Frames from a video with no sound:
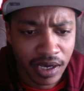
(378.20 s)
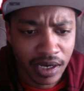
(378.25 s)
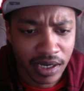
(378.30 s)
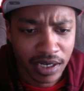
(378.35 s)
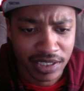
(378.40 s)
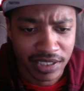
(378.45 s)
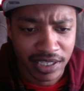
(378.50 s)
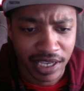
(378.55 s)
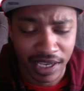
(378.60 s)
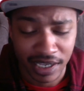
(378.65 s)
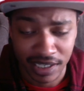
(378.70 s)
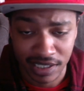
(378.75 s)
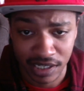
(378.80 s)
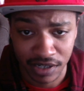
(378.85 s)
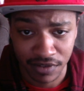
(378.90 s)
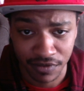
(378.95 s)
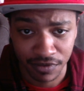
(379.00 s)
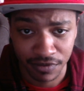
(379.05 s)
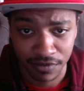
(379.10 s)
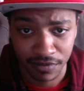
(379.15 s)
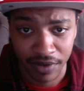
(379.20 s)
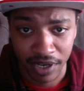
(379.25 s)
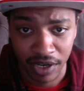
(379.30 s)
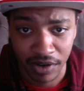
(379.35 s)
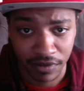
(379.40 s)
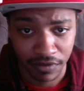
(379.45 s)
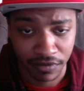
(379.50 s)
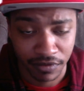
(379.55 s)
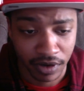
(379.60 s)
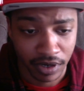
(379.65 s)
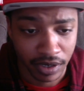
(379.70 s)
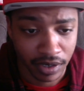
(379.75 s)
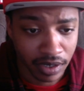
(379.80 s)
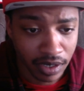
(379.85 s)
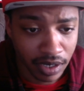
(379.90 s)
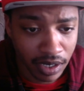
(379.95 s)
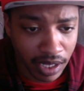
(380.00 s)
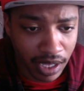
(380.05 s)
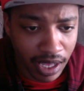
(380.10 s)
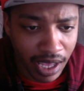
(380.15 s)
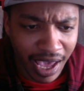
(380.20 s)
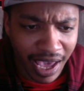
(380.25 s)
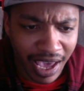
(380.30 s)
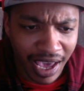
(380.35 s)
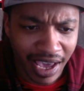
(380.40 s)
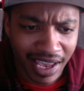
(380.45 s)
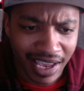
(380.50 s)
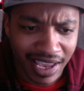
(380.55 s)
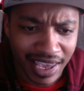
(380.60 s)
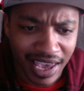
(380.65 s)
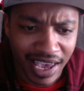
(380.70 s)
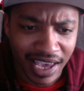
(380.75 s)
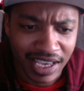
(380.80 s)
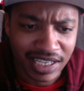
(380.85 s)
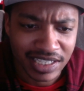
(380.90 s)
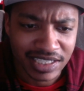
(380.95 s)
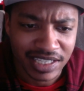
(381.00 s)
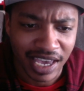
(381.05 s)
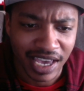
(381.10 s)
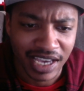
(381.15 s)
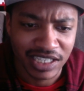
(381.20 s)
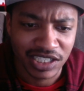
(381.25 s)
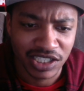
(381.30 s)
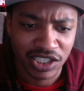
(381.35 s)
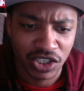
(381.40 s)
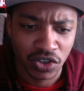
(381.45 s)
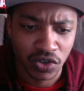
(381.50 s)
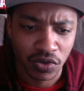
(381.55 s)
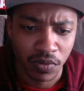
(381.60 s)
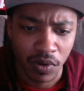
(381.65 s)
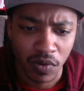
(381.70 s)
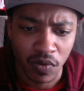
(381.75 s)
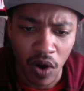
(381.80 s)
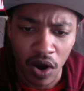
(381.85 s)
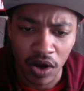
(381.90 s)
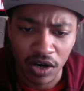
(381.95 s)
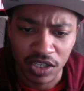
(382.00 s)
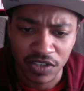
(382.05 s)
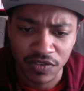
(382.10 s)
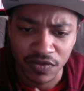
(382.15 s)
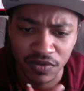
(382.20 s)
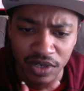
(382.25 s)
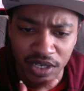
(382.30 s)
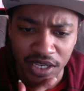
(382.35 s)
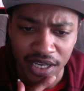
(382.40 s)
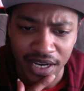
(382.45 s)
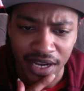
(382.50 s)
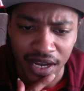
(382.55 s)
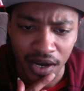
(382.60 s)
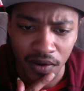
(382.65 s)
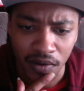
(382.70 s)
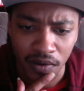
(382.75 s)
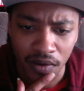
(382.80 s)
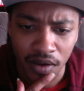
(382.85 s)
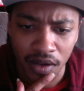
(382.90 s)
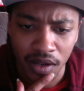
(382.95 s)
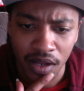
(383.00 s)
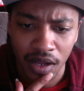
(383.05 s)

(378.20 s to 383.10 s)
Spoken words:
because Heki's in the very front. At Kenki's HQ, Moran is freaking out,